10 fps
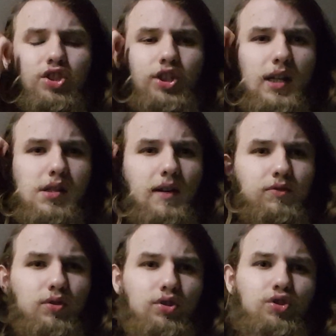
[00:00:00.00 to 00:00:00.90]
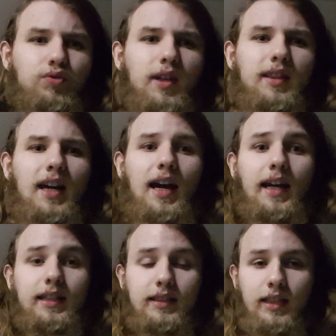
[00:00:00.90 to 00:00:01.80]
chase after a trait that
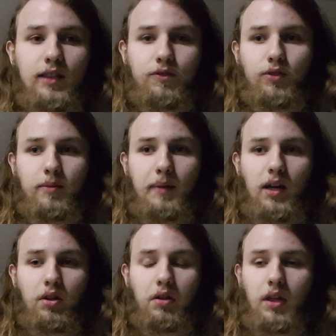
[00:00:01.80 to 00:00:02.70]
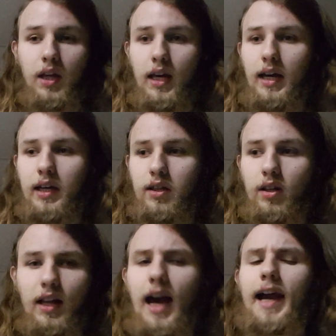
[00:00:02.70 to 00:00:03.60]
I need for a medal,
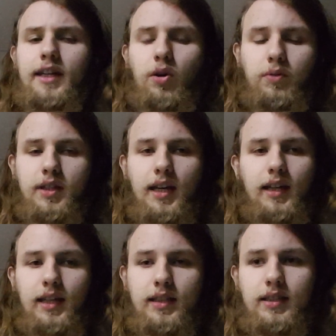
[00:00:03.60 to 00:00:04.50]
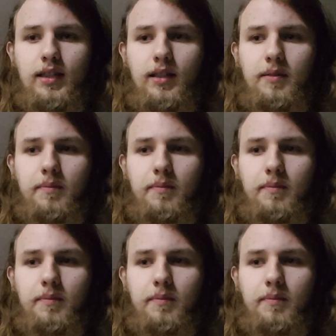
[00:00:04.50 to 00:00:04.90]
I don't get it.